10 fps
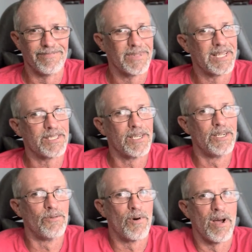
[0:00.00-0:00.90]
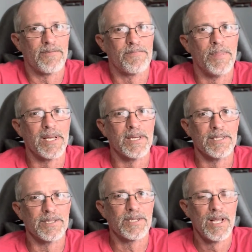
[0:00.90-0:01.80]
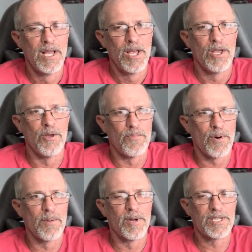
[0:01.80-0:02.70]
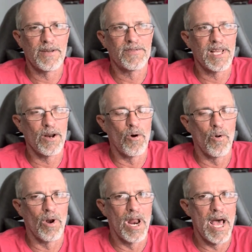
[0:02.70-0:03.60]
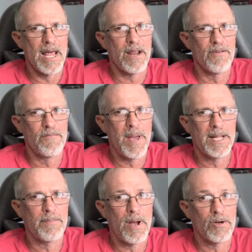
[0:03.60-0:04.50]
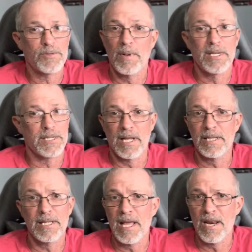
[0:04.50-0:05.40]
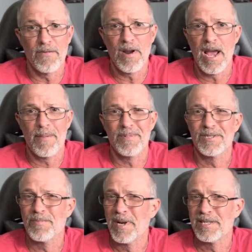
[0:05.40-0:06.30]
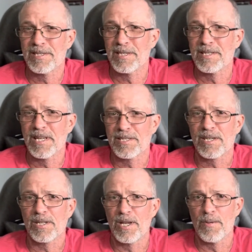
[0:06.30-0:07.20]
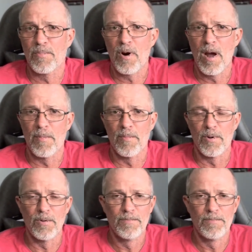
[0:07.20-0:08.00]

that's a little rough because you'd pretty much have to get a whole lot of bad power supplies. Not that that never happens, but it's statistically improbable.